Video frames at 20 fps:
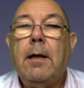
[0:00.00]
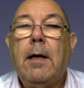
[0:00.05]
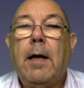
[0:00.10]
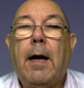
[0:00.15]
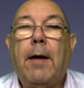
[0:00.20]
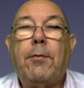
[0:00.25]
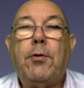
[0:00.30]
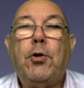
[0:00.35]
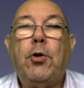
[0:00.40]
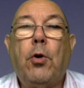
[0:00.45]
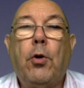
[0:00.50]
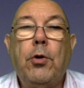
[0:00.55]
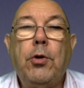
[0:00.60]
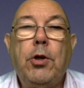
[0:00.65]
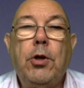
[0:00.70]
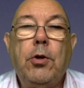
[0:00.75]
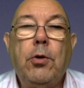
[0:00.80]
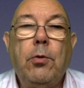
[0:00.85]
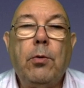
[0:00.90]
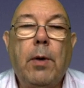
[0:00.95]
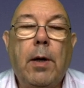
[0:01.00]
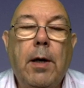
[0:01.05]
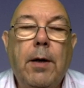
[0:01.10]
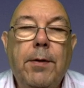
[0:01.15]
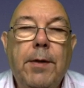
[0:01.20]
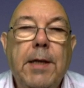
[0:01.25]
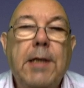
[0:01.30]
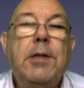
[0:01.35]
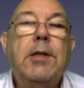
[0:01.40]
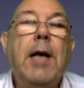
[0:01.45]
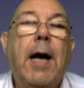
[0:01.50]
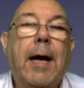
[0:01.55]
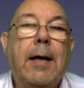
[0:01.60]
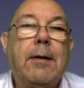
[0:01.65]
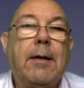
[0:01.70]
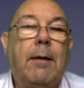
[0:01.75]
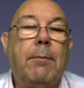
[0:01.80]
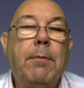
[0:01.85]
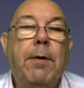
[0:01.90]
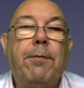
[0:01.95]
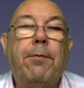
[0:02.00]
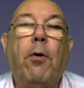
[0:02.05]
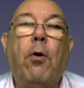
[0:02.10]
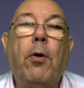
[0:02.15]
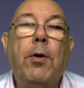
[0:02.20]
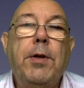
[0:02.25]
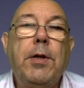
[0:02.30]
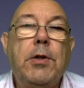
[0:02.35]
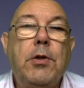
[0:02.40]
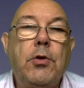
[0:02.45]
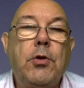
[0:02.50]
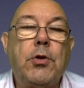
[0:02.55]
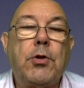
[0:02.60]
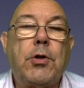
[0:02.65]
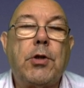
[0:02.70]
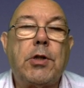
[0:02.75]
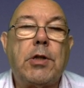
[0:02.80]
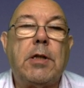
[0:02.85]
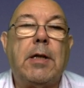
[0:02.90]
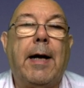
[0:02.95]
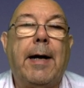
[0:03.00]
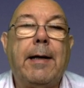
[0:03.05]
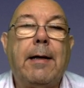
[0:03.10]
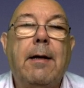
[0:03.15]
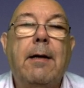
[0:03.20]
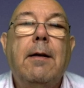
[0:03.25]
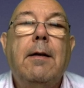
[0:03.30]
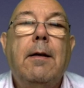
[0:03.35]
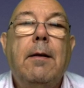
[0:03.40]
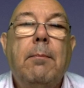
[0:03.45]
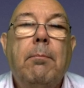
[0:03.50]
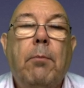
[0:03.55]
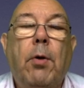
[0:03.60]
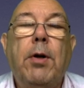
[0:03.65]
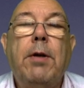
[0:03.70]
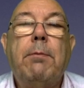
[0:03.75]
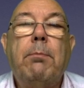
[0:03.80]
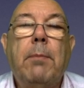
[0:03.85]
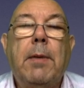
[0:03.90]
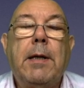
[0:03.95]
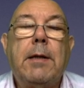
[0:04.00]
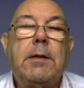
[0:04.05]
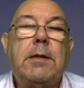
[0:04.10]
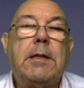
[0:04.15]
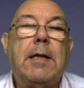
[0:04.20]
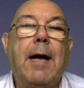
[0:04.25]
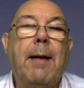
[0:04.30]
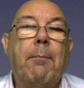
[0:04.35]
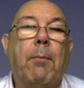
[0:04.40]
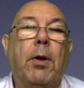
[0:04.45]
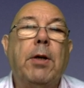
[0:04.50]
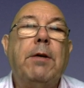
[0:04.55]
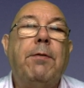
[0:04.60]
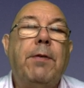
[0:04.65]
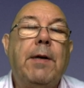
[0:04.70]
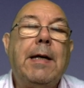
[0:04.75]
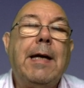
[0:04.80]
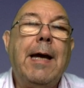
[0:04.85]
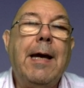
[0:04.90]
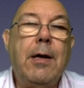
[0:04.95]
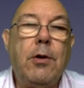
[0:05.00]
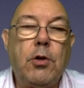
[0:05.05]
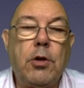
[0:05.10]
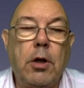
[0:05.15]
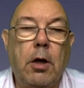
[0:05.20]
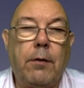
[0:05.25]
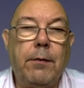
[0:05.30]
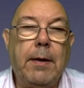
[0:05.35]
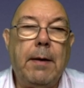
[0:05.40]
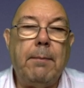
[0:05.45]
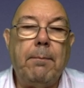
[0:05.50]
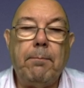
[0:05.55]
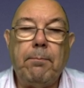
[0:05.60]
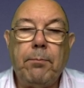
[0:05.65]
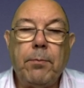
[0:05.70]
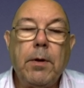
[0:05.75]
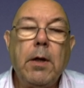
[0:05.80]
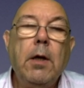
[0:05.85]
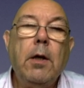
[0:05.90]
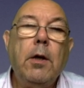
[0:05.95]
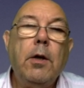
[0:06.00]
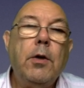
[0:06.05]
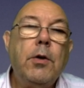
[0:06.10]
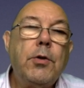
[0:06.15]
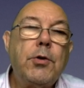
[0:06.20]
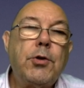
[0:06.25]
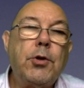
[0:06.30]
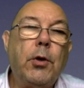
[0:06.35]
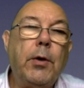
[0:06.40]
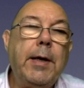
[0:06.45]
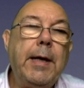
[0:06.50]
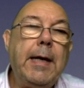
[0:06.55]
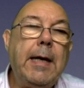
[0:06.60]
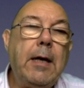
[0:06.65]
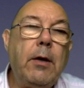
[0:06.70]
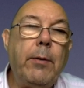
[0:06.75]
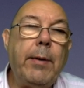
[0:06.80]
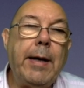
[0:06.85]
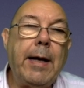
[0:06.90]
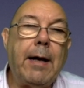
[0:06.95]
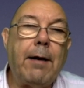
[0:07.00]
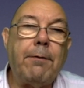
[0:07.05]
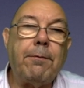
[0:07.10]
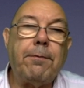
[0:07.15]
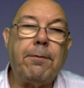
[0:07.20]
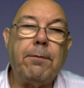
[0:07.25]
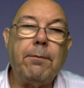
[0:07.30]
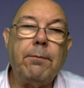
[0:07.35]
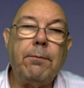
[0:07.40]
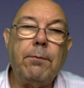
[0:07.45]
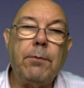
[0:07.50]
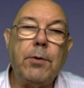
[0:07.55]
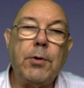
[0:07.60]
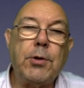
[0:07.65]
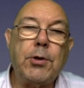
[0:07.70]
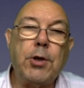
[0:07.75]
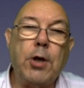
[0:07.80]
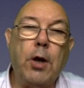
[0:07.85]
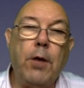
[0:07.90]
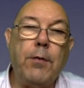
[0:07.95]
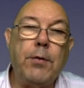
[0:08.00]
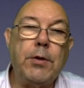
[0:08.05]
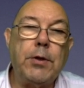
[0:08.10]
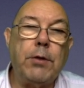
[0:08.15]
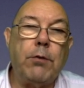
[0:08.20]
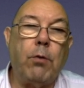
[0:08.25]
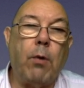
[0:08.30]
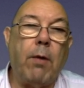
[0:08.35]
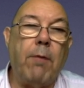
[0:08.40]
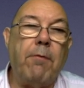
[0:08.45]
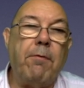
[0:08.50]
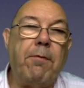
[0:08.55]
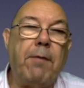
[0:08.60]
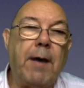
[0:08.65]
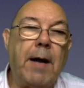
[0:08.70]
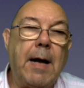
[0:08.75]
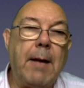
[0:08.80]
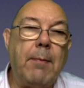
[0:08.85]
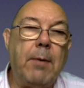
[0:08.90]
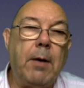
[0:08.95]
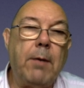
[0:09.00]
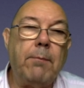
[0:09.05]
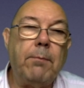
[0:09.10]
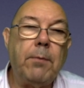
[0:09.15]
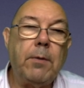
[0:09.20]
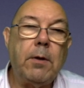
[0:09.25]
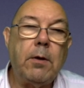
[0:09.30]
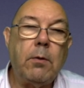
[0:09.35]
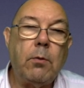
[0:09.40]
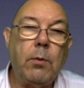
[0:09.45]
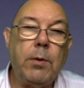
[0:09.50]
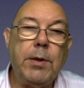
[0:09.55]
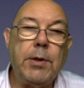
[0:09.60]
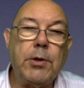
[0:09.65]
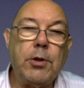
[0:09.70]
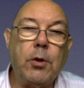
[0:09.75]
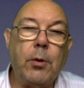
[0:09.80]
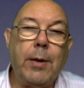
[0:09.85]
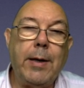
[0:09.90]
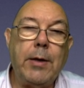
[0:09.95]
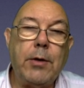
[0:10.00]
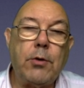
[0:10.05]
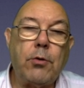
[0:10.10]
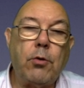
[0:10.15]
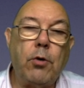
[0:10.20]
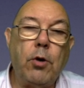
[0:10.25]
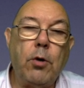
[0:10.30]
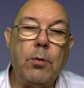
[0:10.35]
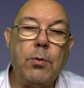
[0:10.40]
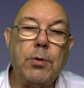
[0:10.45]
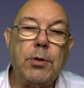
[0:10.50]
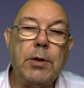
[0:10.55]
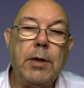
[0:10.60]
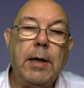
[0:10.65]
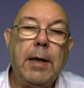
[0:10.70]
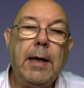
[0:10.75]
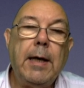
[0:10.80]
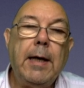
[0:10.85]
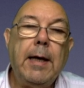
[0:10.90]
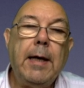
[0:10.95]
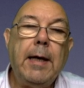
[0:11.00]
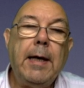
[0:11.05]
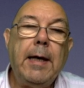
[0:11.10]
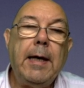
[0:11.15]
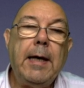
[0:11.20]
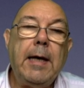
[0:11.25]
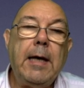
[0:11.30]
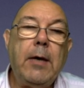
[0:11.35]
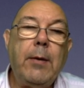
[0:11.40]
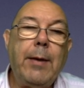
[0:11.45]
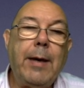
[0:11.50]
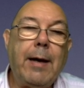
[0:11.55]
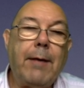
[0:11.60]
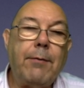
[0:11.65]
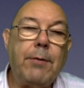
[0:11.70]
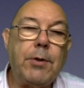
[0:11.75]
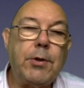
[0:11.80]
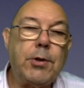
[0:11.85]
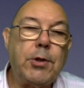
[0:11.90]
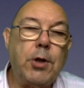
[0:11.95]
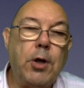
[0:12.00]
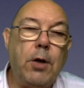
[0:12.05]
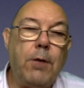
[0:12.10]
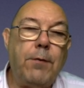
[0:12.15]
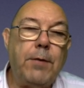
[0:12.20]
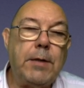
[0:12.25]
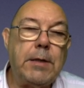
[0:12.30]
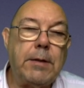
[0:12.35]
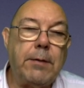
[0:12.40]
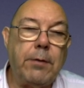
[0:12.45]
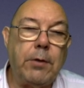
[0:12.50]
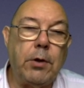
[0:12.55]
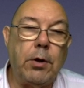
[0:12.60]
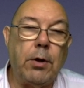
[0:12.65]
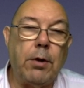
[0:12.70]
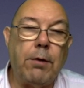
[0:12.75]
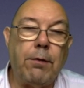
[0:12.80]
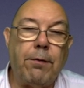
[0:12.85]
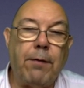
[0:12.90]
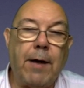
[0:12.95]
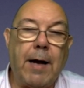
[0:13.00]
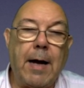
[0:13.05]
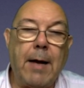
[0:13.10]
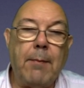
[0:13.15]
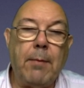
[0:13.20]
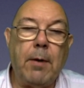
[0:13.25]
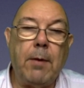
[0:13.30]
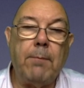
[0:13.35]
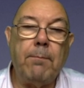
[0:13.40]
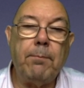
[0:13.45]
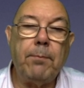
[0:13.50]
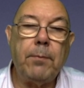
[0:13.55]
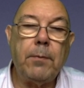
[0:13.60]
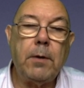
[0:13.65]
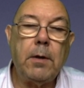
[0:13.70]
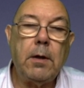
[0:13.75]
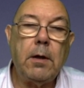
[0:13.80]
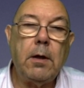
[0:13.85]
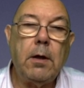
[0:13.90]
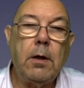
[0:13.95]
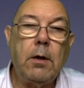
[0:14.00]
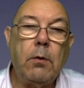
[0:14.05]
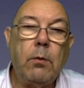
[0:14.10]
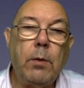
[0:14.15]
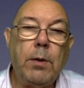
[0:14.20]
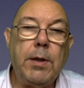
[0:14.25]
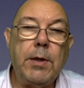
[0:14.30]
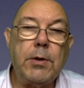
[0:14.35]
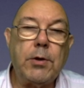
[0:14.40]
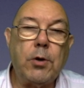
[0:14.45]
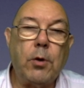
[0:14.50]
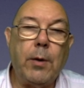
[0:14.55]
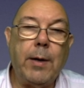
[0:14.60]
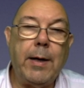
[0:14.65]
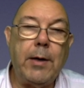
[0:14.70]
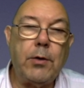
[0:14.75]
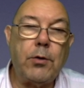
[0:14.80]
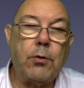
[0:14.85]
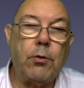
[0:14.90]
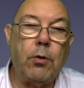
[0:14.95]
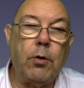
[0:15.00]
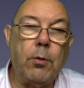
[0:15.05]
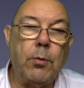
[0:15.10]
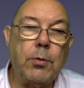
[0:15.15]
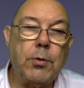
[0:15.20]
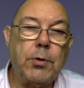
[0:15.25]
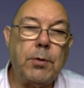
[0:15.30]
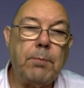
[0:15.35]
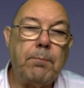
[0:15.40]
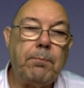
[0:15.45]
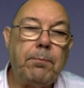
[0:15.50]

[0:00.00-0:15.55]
I've shown you this diagram before. This is just a slight modification of it. So here we have the surface of one fibre with its OH groups. Here we have the surface of another fibre with its OH groups.